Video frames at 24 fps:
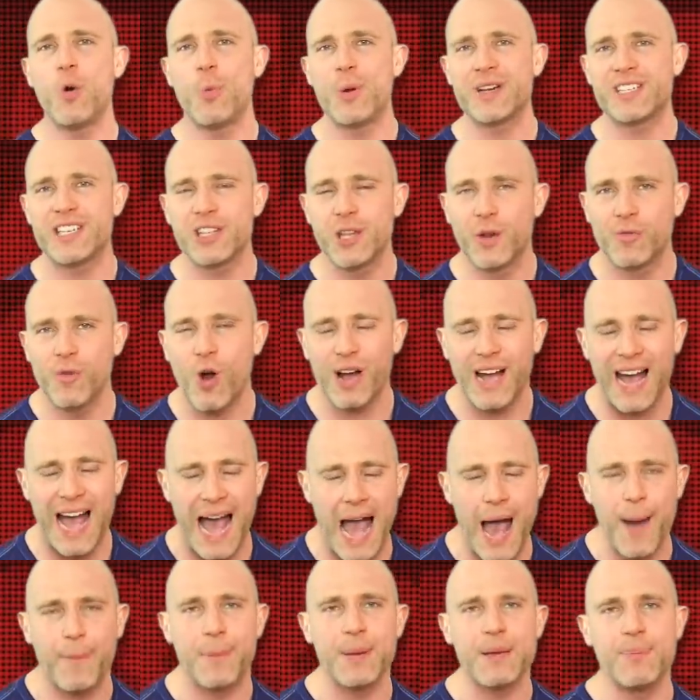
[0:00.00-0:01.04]
wishing The Rock a
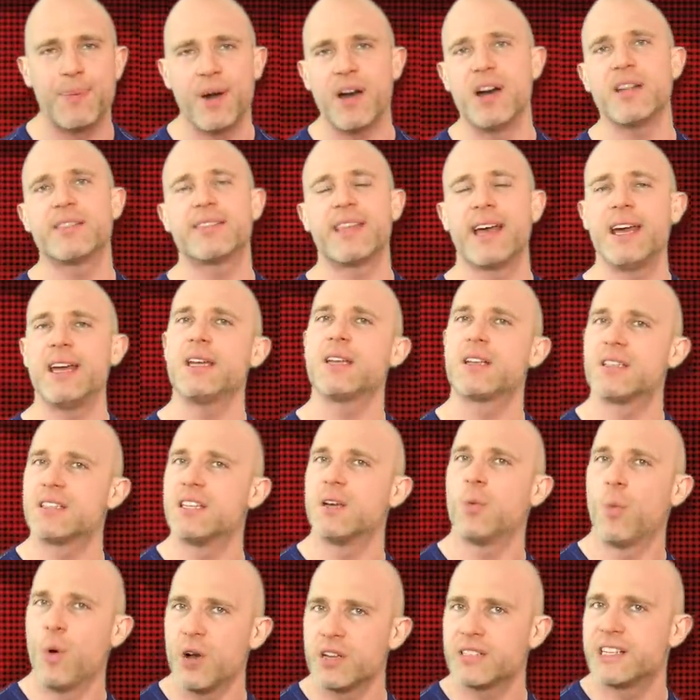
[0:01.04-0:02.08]
happy birthday, because it
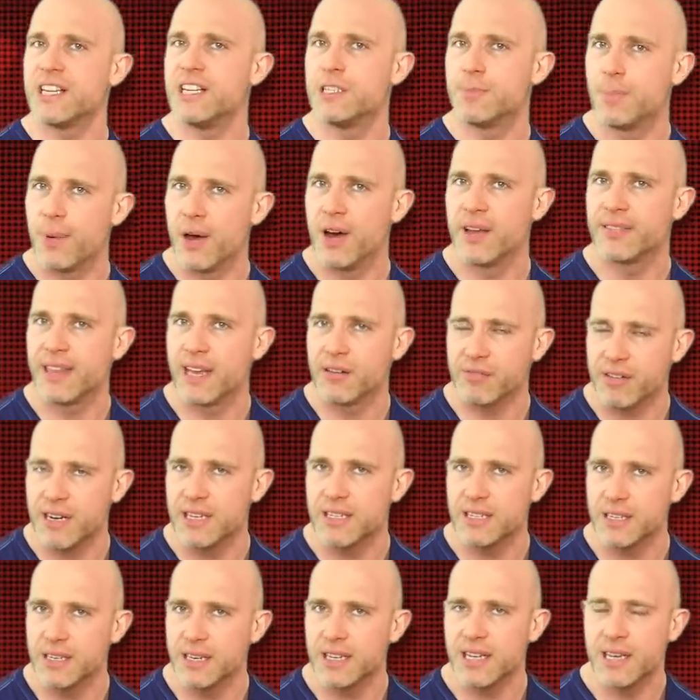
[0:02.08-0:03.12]
was his birthday
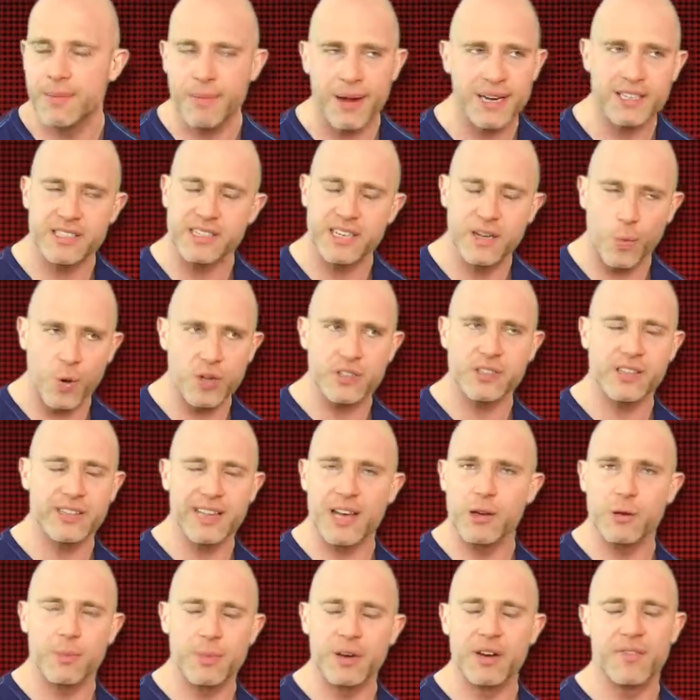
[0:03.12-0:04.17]
recently. Imagine it wasn't, that
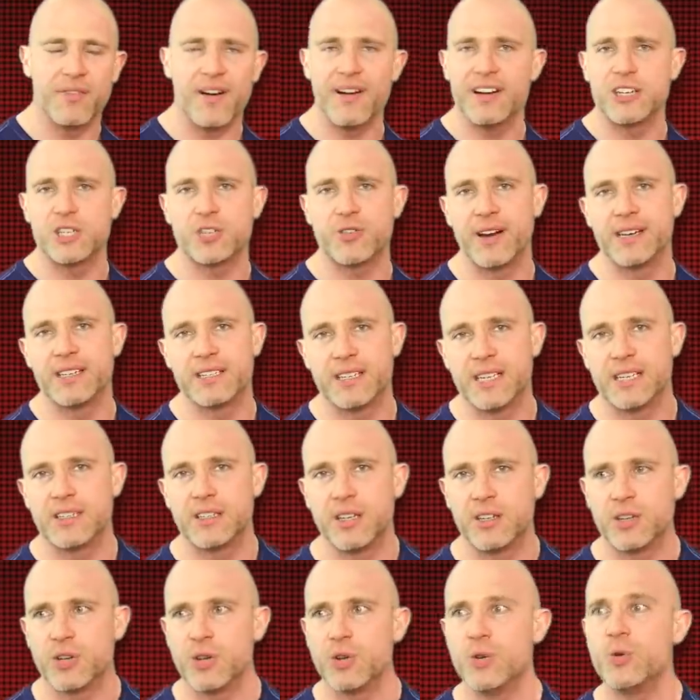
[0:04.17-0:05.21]
would have been a very strange thing to
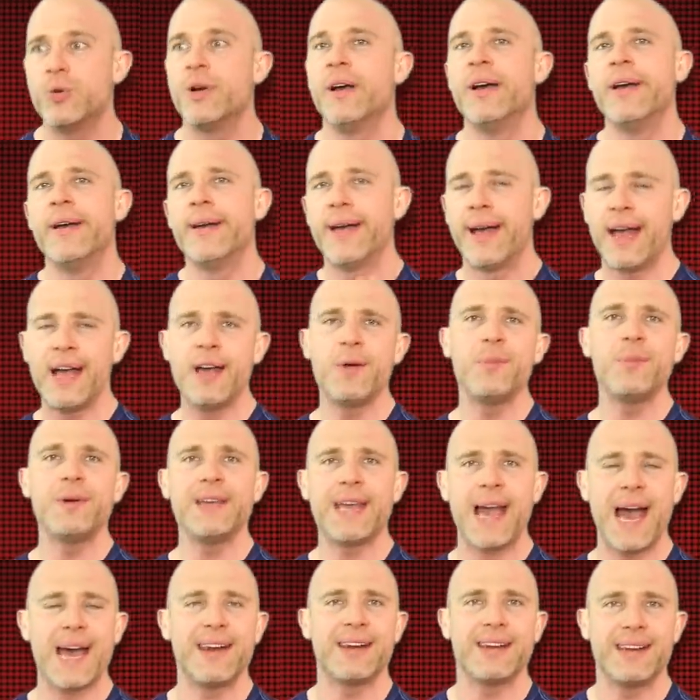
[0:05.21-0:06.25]
do. And we
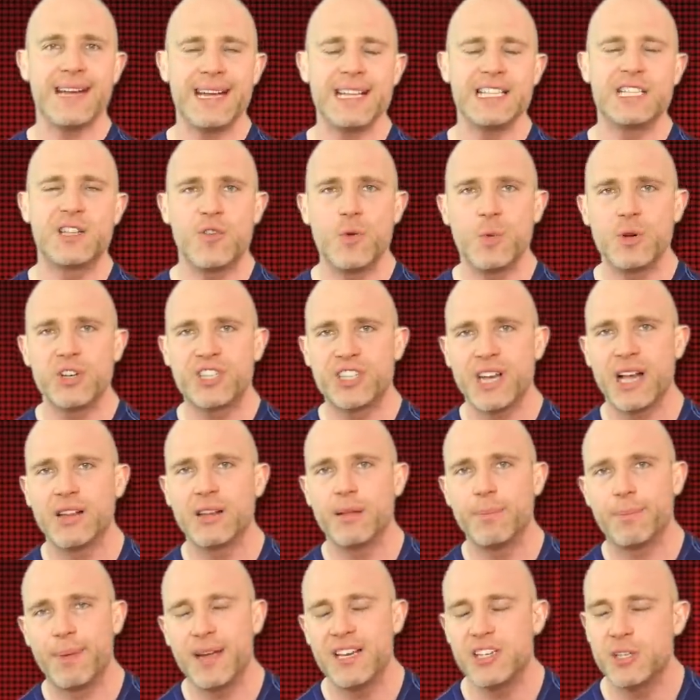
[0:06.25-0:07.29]
had an interview with Shelton
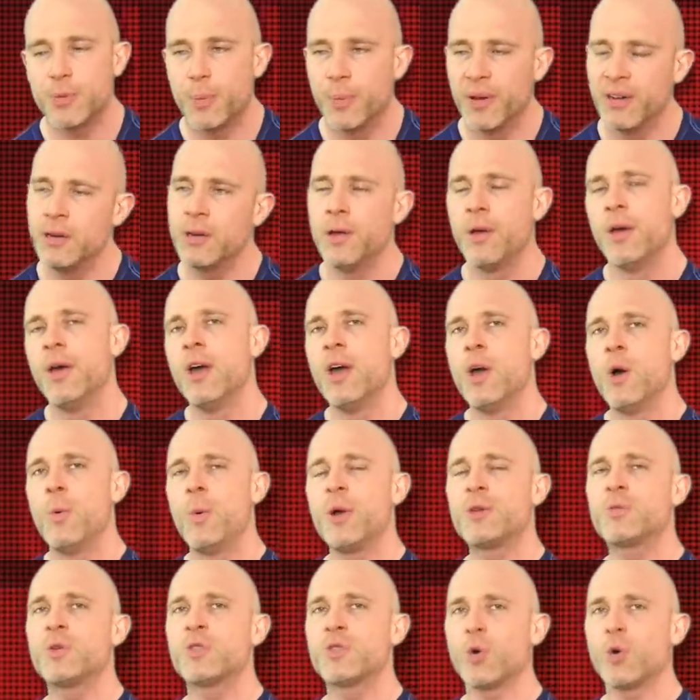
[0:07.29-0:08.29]
Benjamin, which was